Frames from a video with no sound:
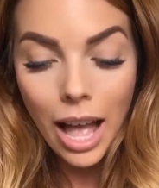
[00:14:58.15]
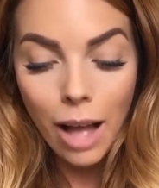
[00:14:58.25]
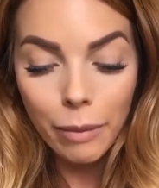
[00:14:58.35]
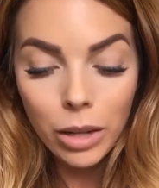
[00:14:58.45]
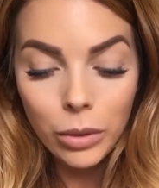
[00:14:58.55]

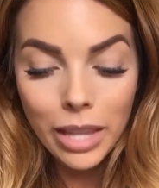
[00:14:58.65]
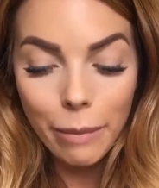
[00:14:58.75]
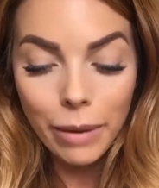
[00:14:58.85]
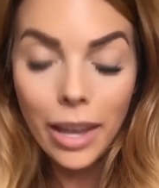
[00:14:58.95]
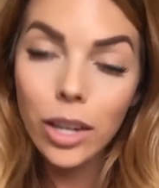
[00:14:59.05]
How many would
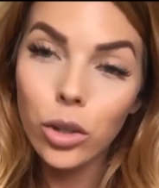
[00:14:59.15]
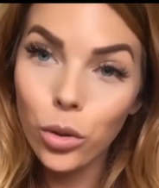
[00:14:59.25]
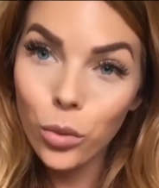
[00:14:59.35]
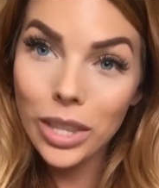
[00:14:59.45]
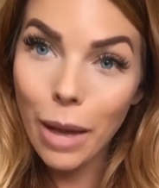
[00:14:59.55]
that be and
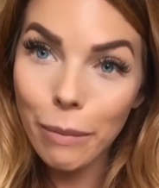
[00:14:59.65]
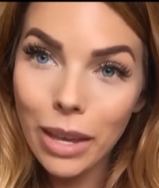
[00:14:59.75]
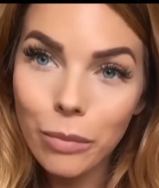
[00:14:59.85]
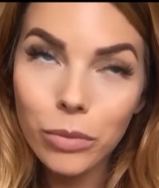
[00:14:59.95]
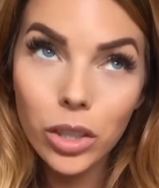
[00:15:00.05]
who would that
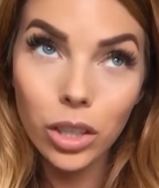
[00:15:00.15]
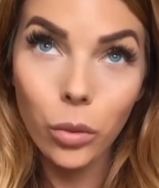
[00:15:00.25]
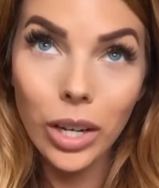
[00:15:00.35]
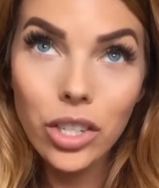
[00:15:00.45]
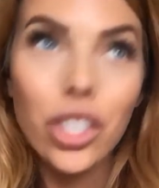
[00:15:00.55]
be?
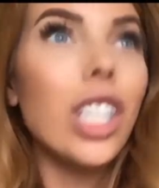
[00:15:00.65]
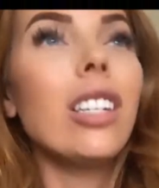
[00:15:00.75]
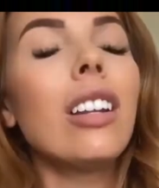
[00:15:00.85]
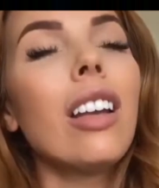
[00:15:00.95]
Good question.